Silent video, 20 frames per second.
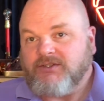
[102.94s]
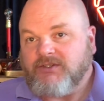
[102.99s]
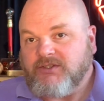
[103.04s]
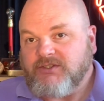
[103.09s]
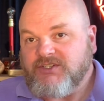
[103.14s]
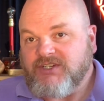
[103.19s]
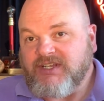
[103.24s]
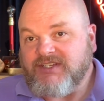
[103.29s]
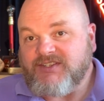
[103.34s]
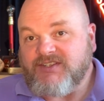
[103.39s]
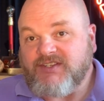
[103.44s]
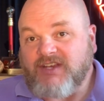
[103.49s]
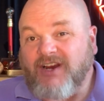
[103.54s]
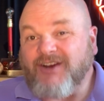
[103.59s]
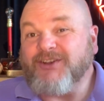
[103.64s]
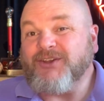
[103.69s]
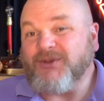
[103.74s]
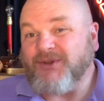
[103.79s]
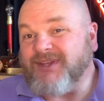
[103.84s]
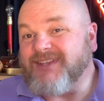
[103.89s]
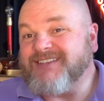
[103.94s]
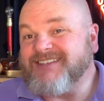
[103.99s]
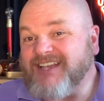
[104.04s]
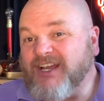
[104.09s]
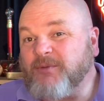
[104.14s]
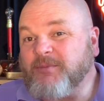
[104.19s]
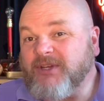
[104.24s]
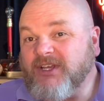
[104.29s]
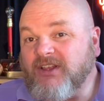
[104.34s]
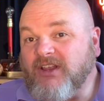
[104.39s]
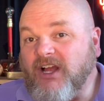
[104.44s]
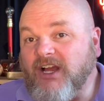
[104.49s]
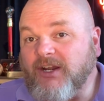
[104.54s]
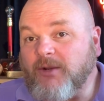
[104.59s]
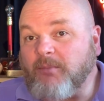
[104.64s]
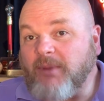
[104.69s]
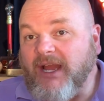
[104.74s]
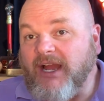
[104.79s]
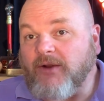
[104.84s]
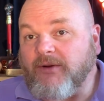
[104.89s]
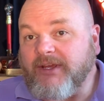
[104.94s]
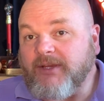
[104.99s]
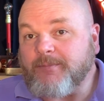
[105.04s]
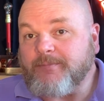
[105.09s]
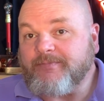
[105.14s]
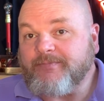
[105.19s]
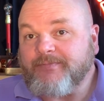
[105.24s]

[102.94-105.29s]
Chances are you can tell me a lot about it.